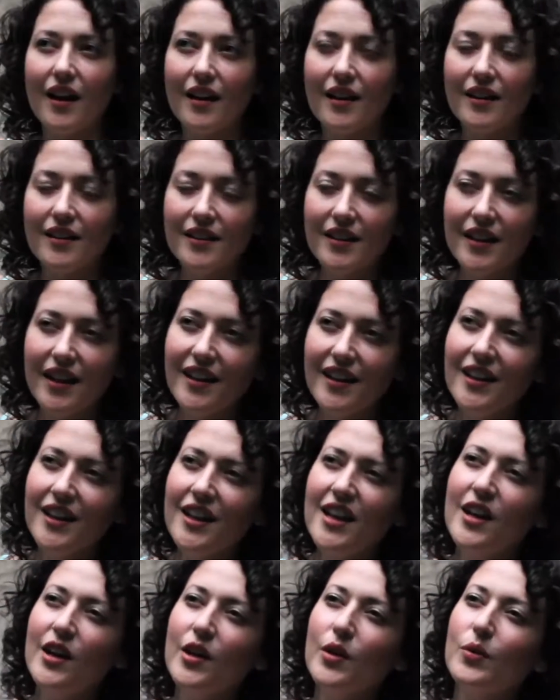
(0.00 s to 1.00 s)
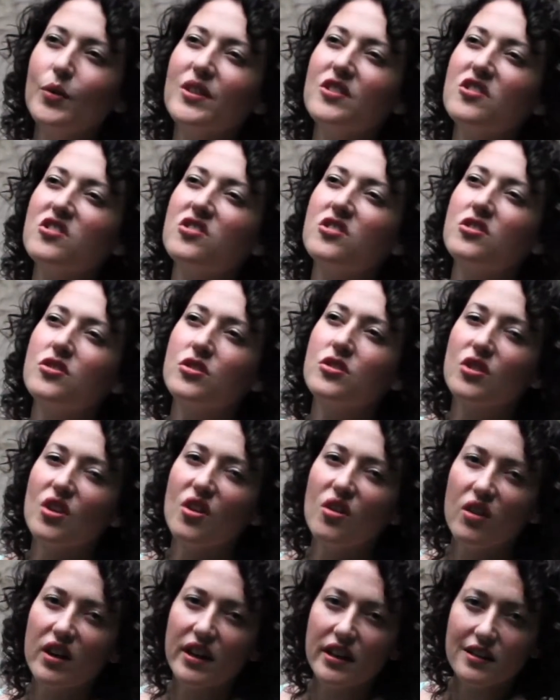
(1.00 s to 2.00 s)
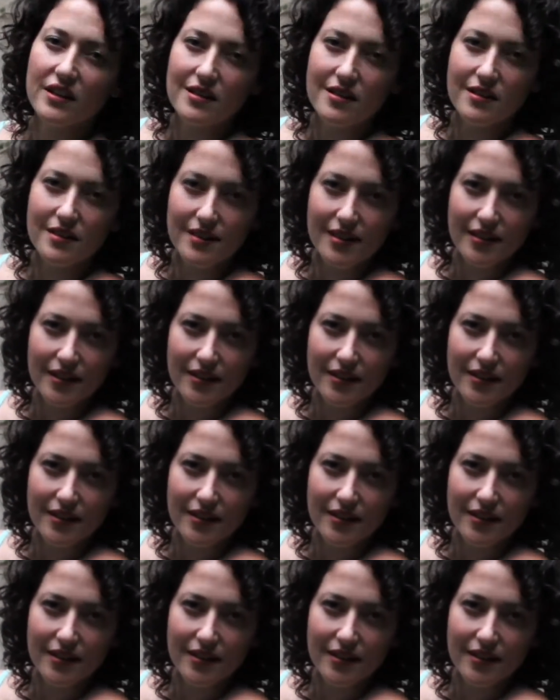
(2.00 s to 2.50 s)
And then there was Joyce.